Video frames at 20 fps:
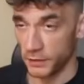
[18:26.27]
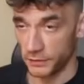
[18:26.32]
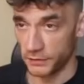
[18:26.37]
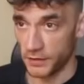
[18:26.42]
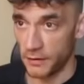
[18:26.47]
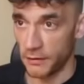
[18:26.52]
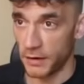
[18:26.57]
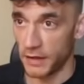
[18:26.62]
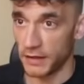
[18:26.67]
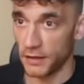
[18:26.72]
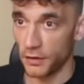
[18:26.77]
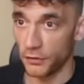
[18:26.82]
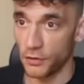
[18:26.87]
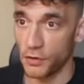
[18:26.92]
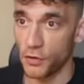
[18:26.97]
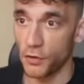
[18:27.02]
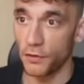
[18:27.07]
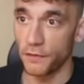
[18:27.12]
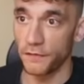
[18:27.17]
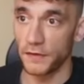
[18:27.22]
directly on the
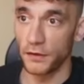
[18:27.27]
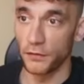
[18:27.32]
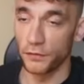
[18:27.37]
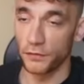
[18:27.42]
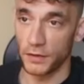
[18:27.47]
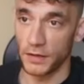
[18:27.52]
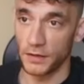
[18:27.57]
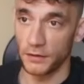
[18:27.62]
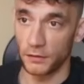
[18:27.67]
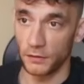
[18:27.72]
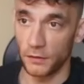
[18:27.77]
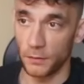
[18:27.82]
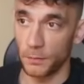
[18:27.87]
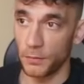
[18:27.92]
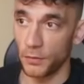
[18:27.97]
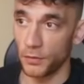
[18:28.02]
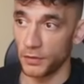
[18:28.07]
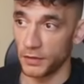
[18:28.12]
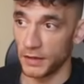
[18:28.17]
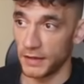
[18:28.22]
call, feel free to
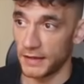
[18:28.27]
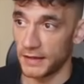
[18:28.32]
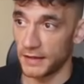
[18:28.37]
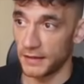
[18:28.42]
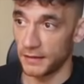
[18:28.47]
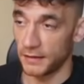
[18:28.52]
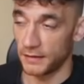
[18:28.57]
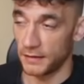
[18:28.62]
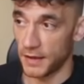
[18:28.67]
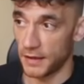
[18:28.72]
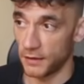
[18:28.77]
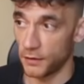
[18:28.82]
book in a